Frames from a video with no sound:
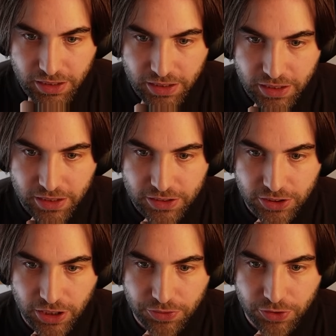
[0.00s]
it's
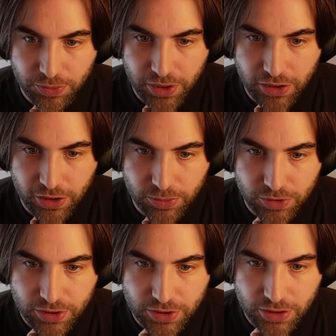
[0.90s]
okay if you make
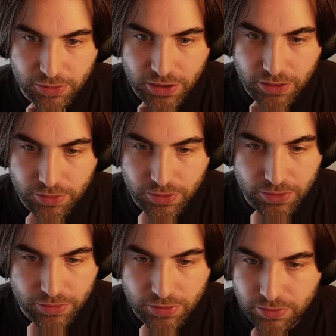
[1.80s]
almost the same
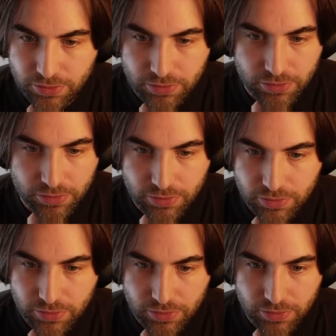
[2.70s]
video.
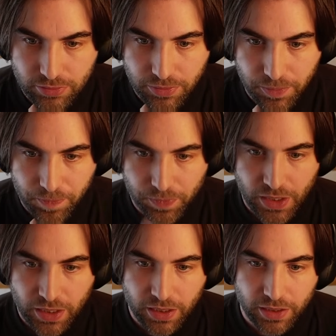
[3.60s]

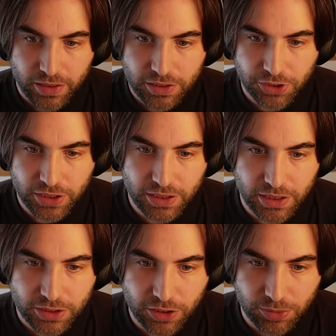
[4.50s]
I think trade
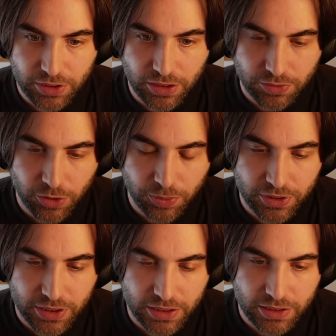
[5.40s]
is coming in
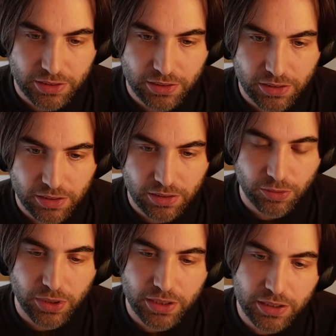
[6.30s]
4.6.
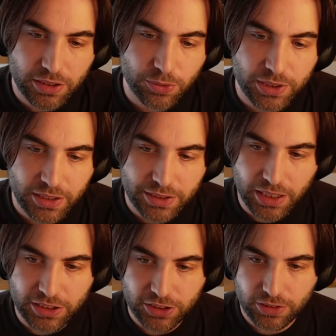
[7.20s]
Well, there was a
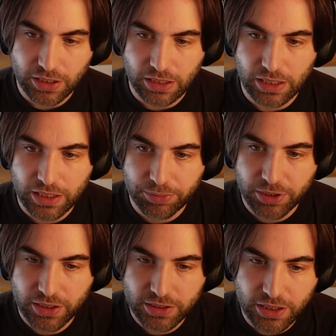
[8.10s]
discussion, like a big
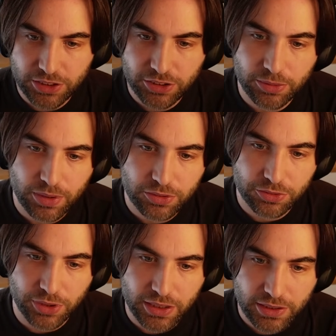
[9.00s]
discussion about
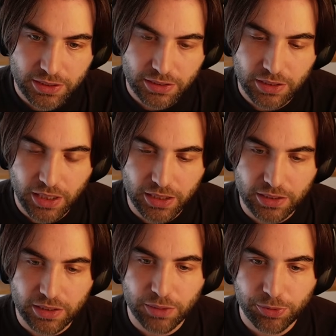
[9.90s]
trades.
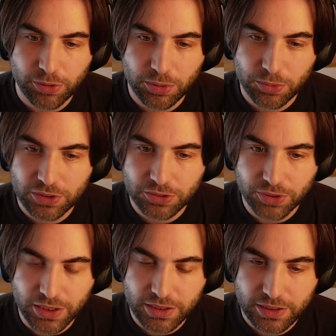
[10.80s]
And the problem with
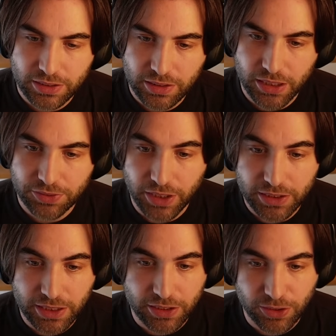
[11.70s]
trades, as far as
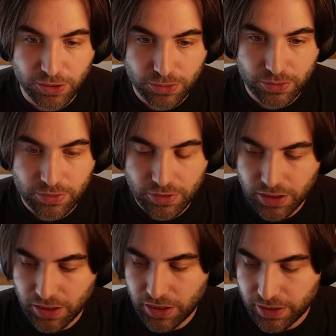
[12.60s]
I know,
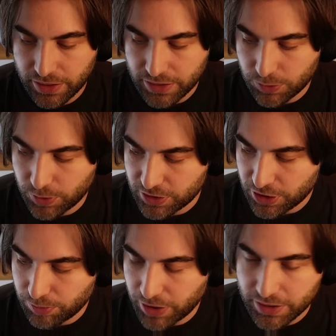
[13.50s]
is that when
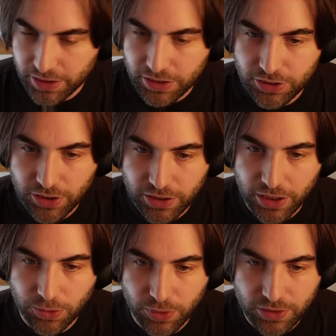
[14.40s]
somebody tells you that they
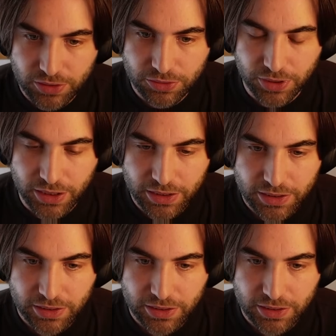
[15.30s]
want trades,